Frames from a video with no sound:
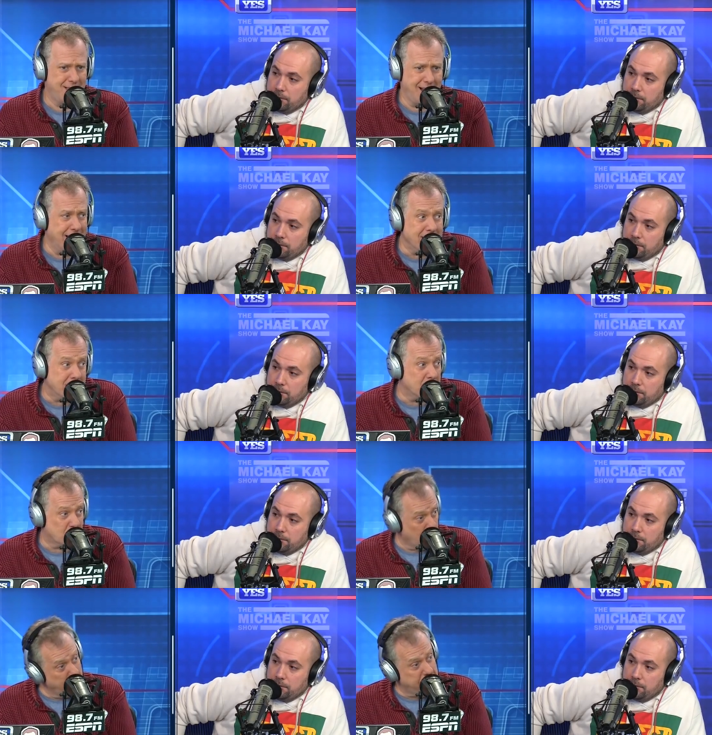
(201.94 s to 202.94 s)
Speaker 1: they didn't
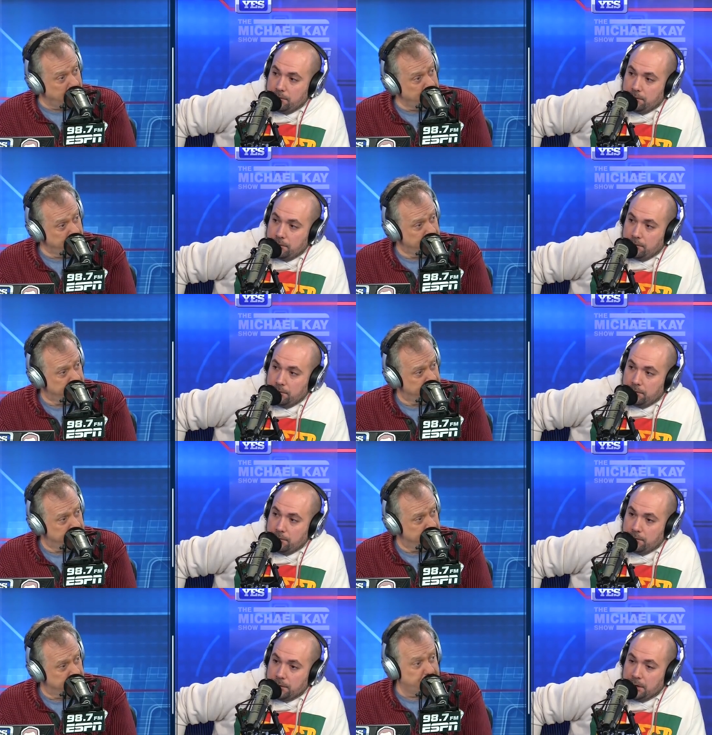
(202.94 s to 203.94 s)
destroy them.
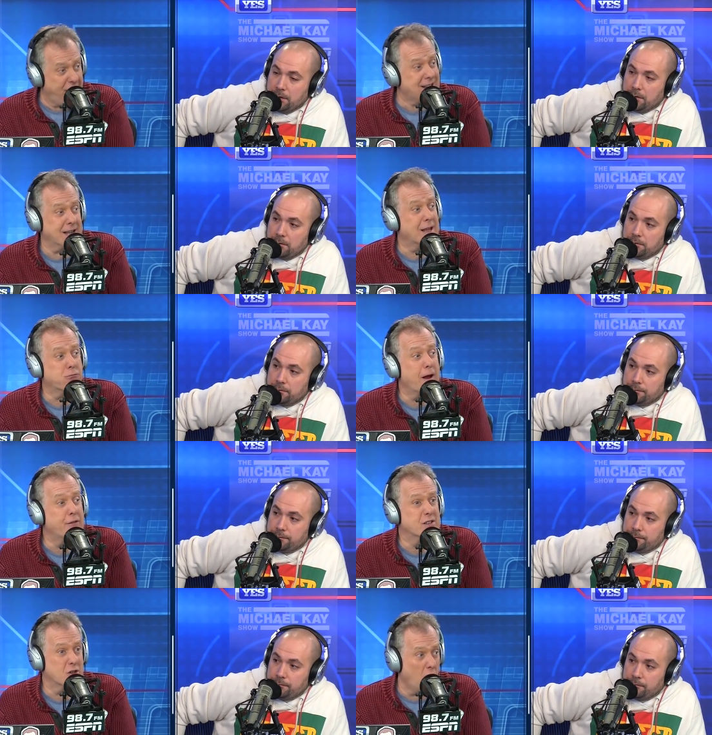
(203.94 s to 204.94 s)
The fact that the
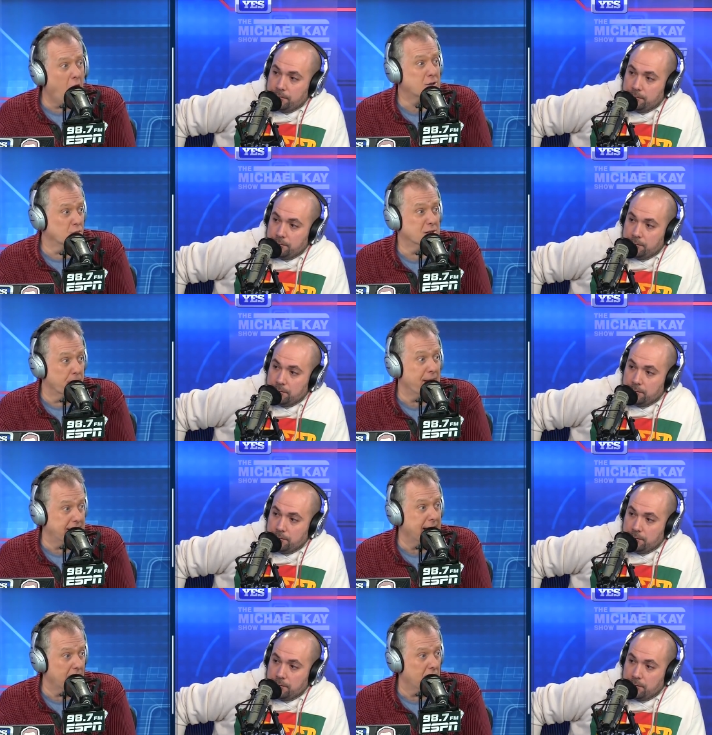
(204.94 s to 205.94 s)
Ravens lost was the big
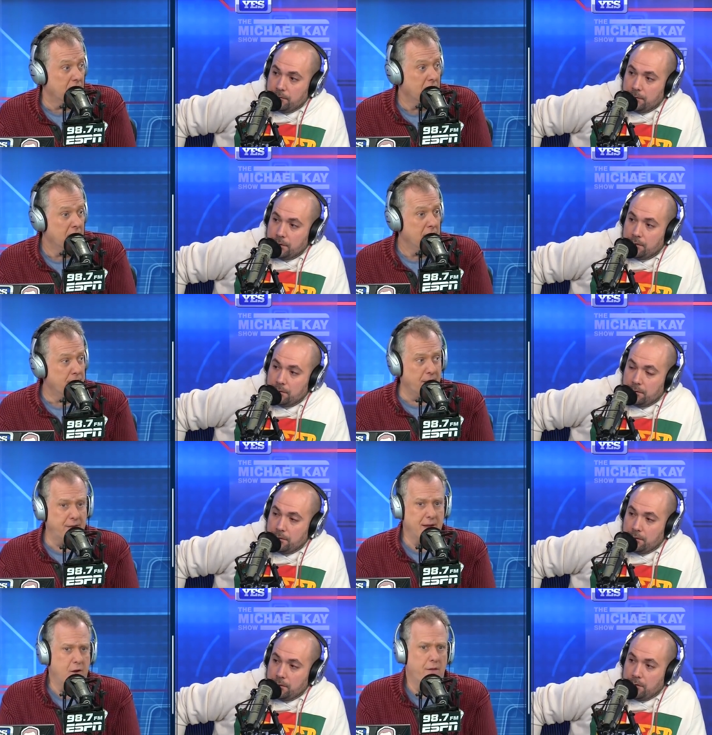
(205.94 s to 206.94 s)
deal, but
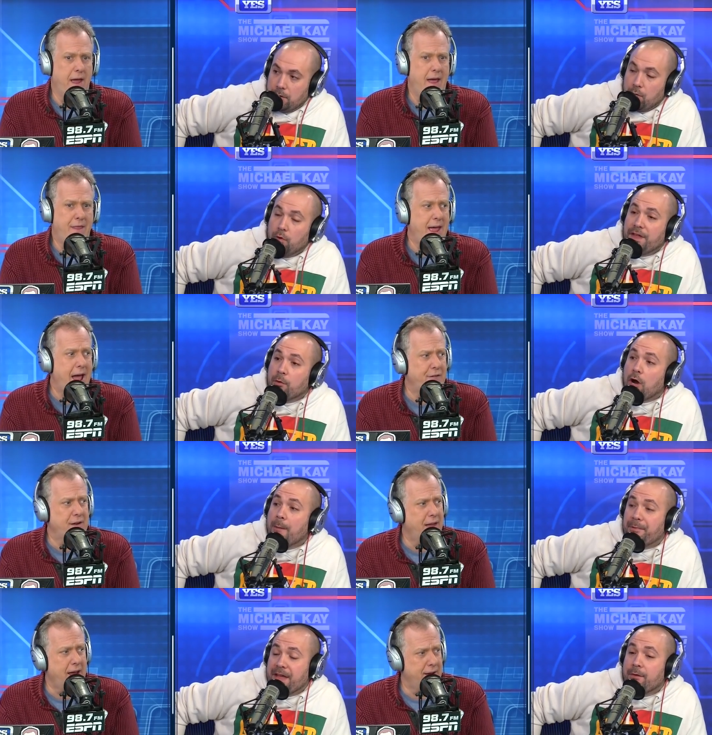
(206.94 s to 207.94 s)
you know
Speaker 2: they were
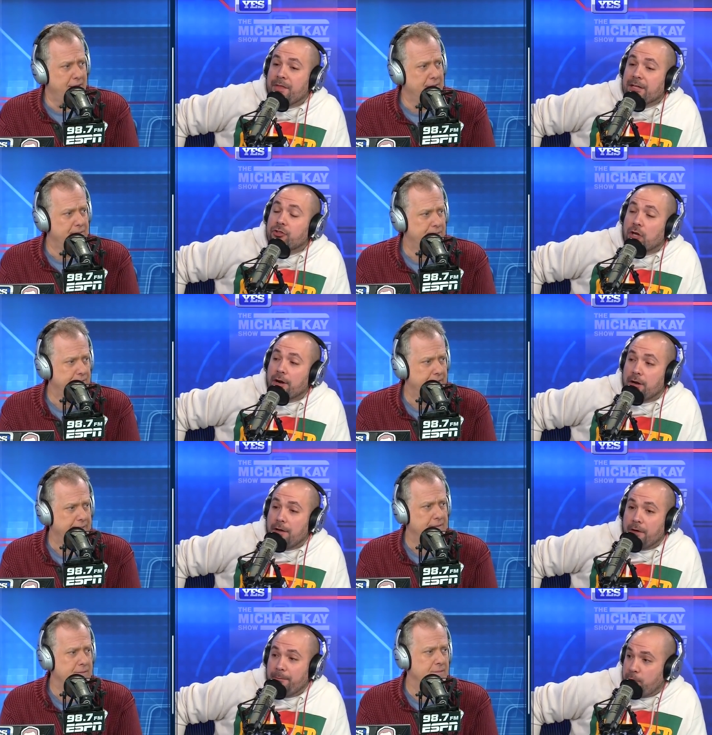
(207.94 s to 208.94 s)
up. They started
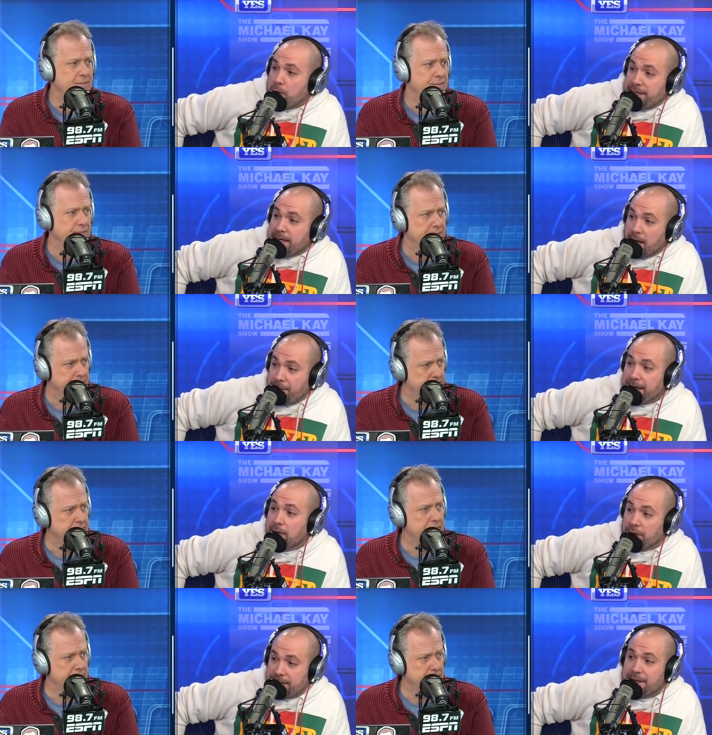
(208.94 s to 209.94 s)
off up 14-0. It
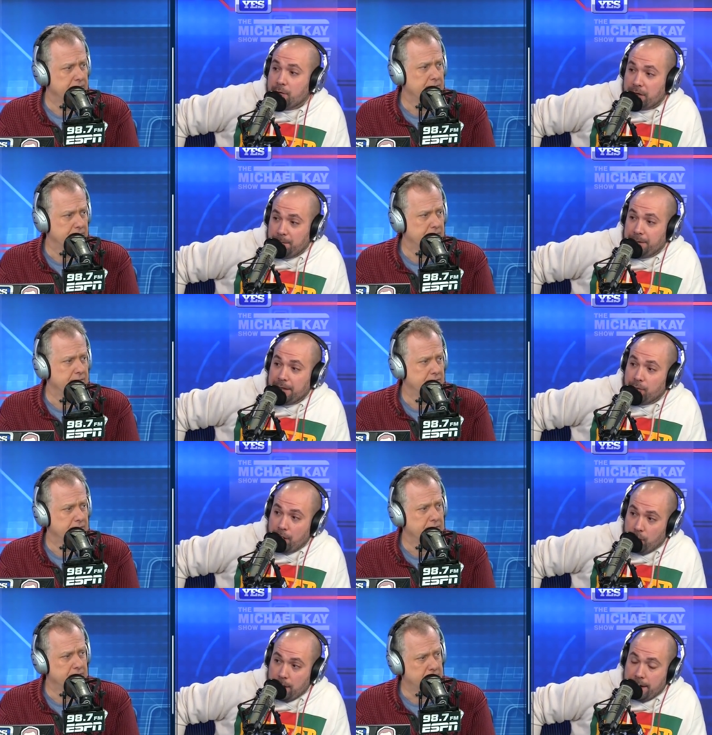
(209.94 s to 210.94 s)
looked like they were completely
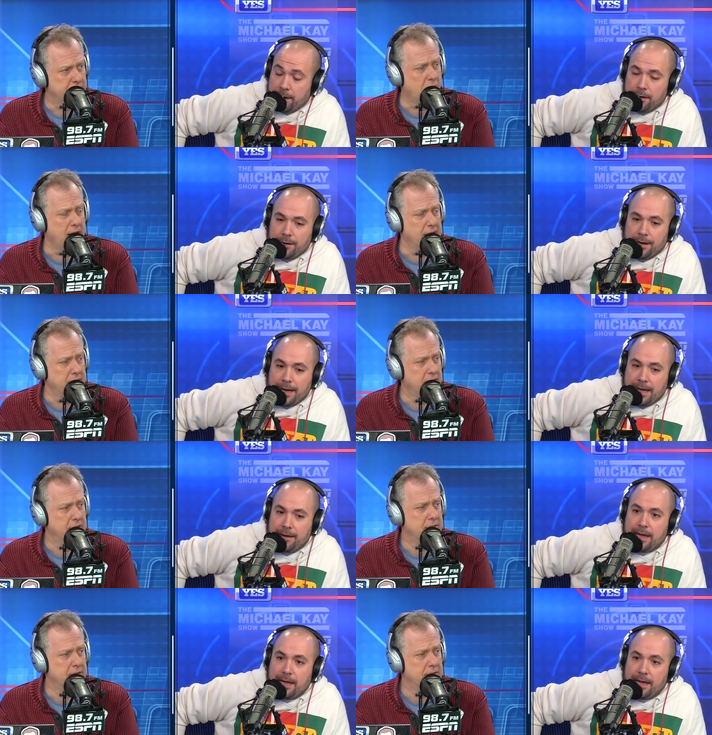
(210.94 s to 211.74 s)
run away. Right, and